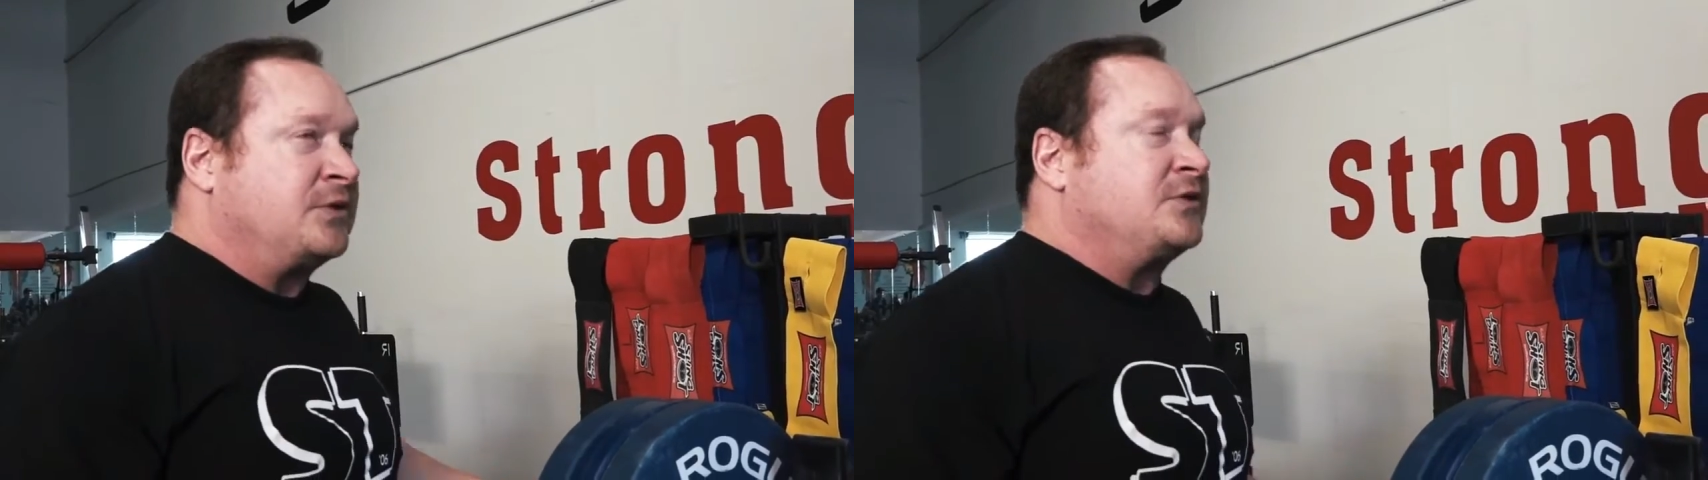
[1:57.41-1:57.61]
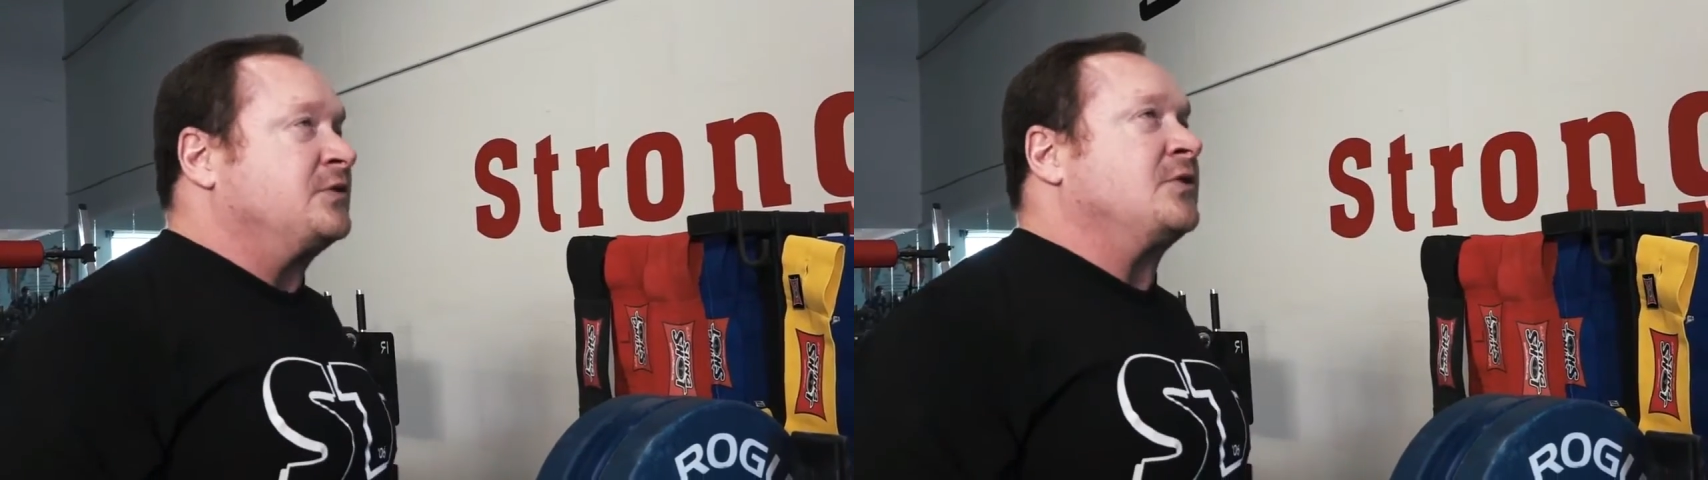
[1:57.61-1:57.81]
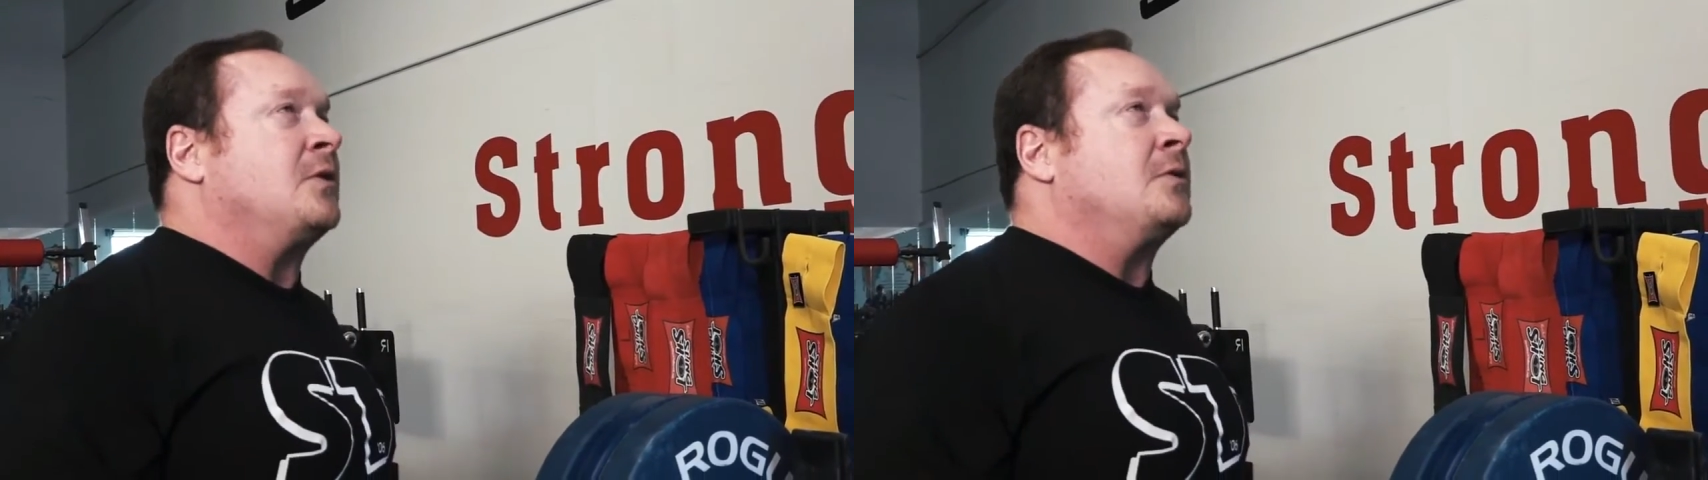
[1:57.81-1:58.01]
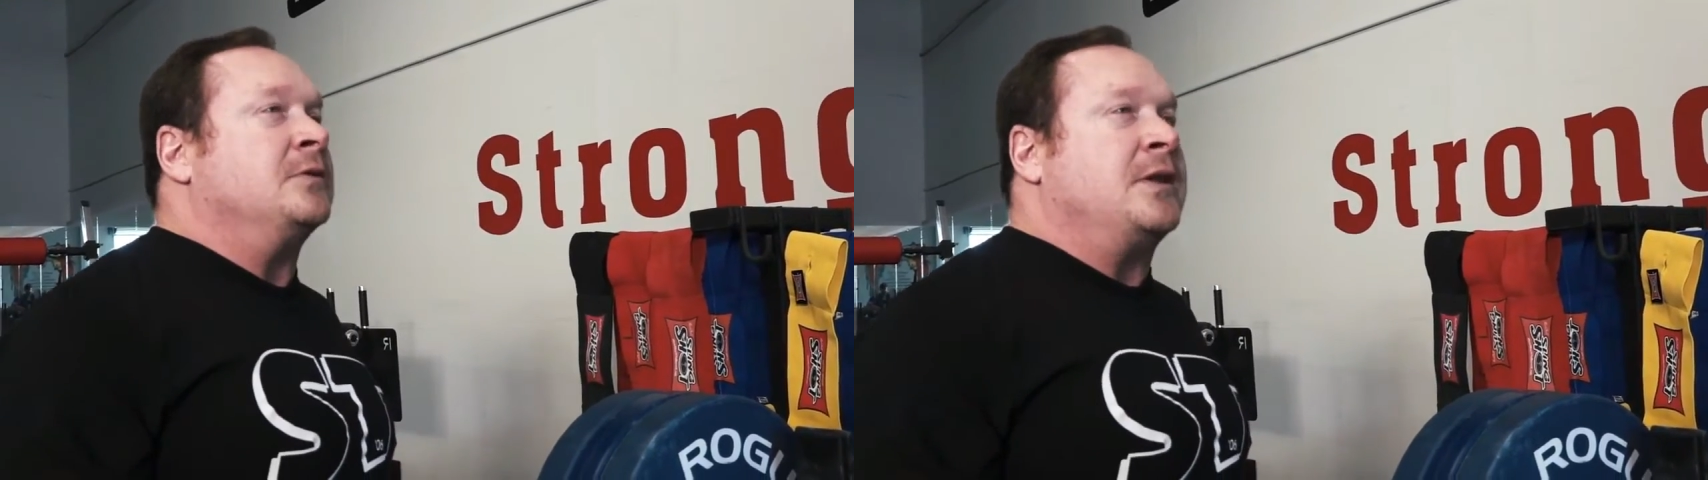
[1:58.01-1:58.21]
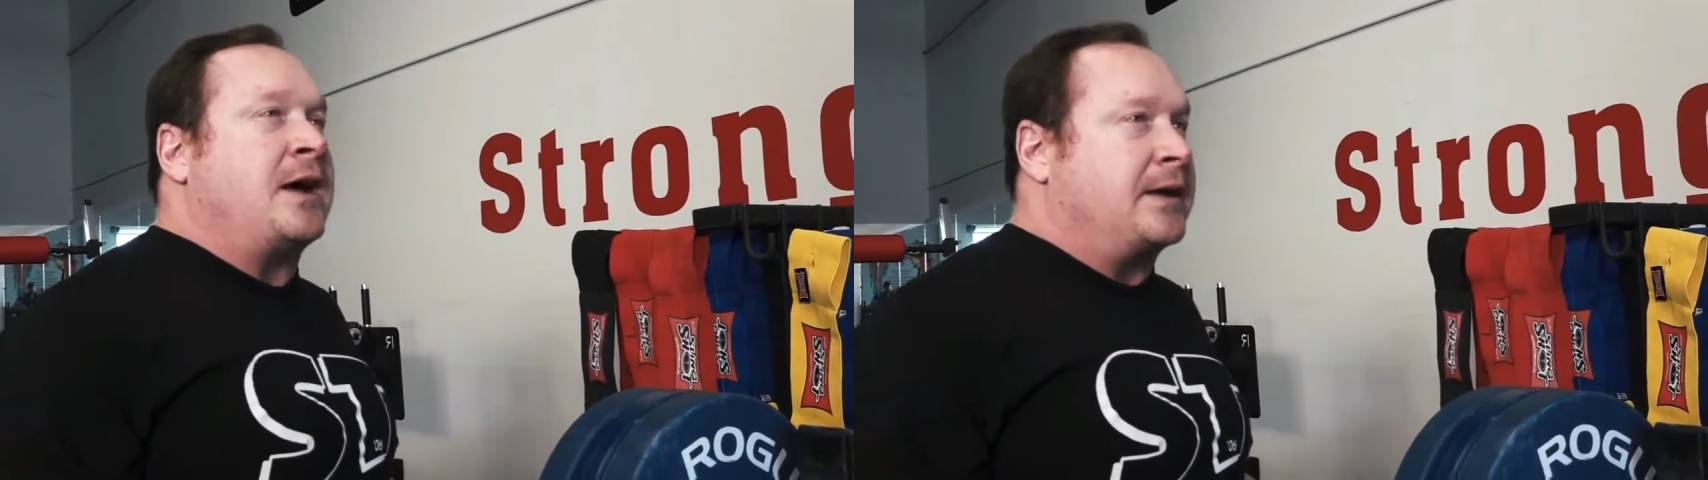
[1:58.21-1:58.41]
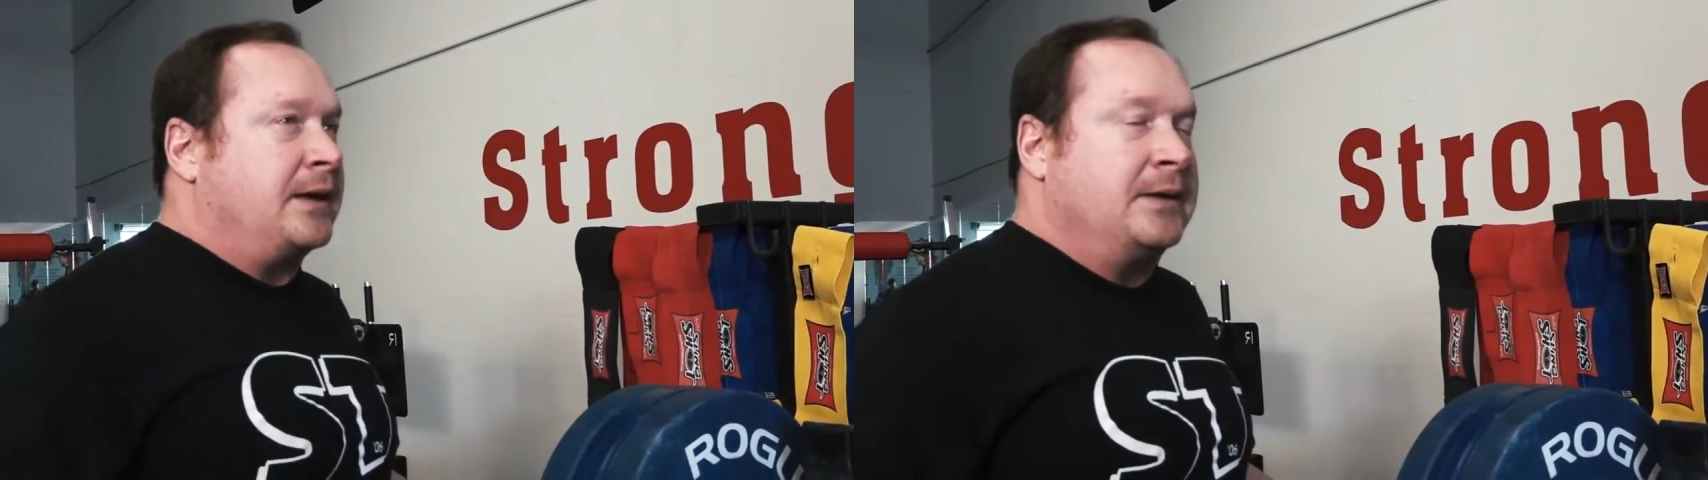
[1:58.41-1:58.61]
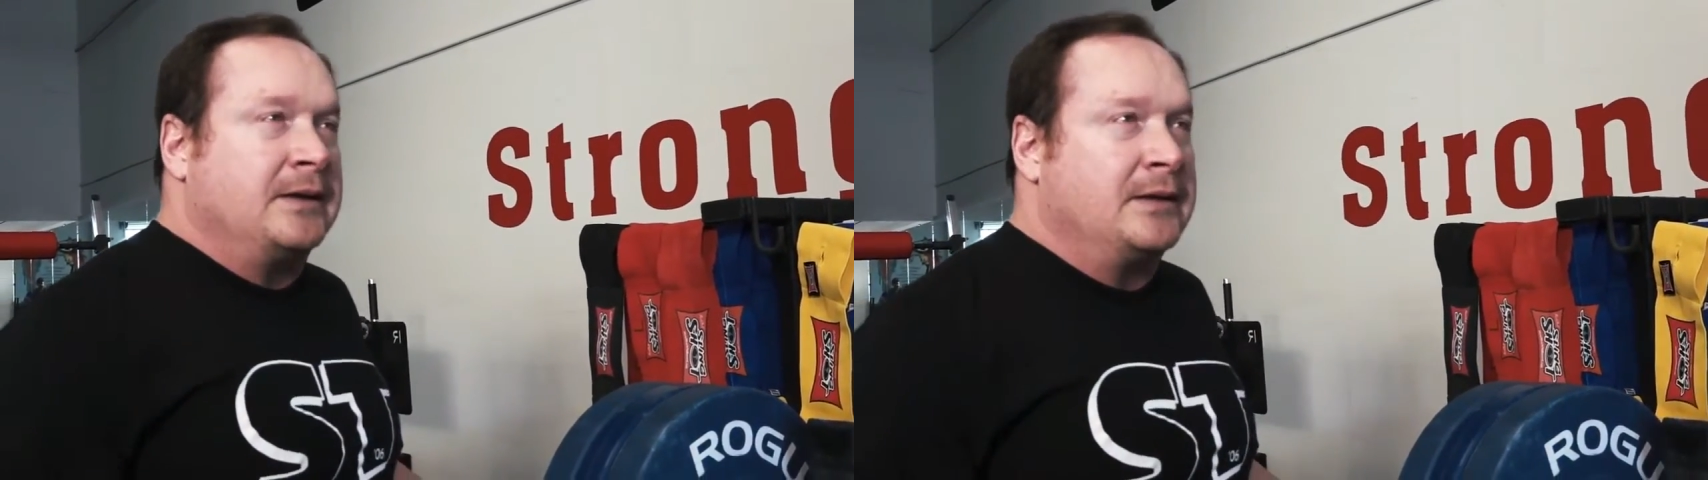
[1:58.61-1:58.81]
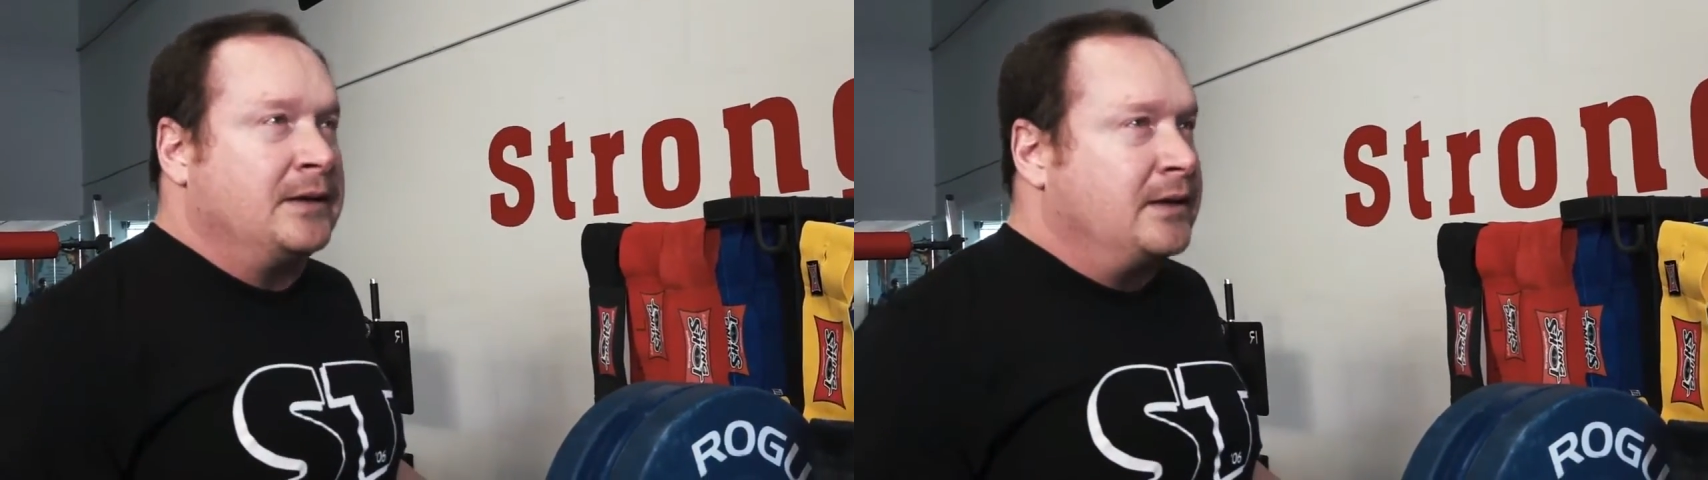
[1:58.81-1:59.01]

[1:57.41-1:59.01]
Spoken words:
the friendships, the memories.